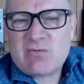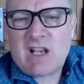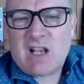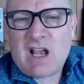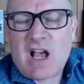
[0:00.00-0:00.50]

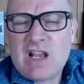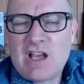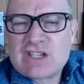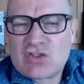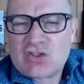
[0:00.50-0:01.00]
So
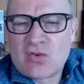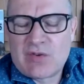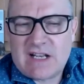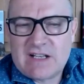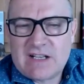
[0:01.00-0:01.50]
I like
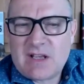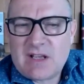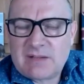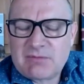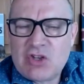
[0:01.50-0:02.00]

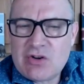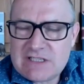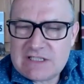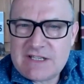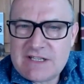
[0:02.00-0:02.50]
storytellers.
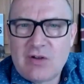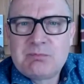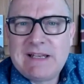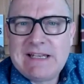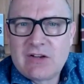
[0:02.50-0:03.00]

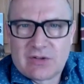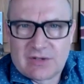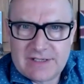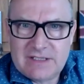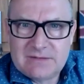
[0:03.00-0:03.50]
Curiously, not
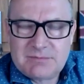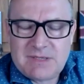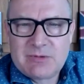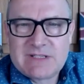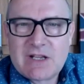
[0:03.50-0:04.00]
Billy
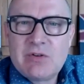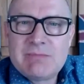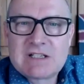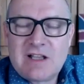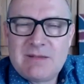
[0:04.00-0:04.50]
Connolly.
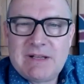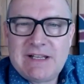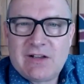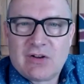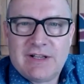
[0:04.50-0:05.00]
People always say, "Oh, you
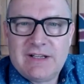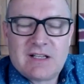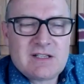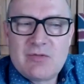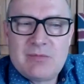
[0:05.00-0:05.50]
must like Billy
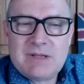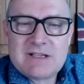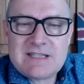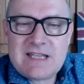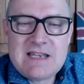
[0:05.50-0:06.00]
Connolly." I
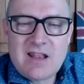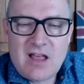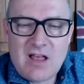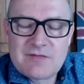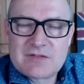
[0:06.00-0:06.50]
don't,
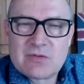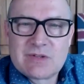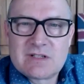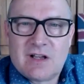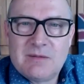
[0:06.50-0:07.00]
because he
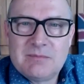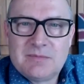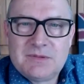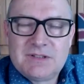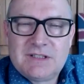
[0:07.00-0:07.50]
laughs all the
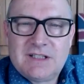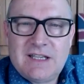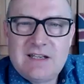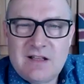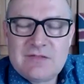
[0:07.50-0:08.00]
time.
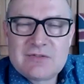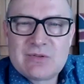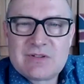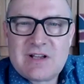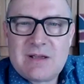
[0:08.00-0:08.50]
He
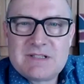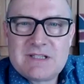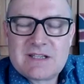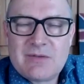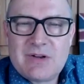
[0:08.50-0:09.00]
laughs all the
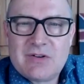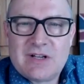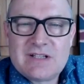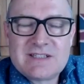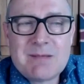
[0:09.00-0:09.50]
time as he's
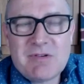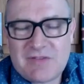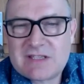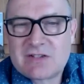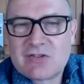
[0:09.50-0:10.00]
going on, and
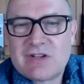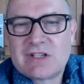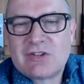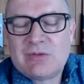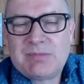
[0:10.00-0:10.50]
some of his
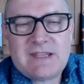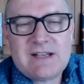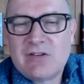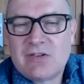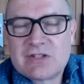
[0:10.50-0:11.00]
stories are
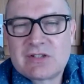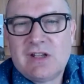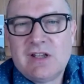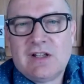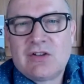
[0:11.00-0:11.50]
good, but they're not
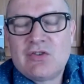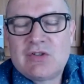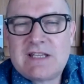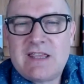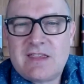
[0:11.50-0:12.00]
as
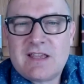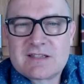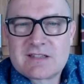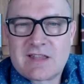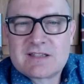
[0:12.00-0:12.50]
good as
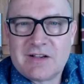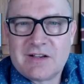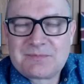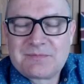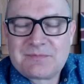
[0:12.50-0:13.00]
he thinks
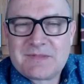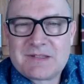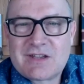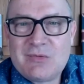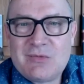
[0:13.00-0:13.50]
they are.
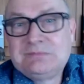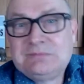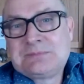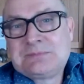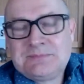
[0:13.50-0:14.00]
So,
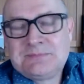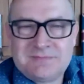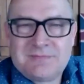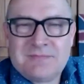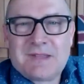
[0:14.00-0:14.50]

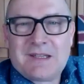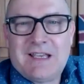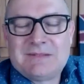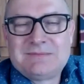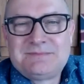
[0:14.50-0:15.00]

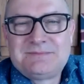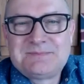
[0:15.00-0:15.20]
yeah.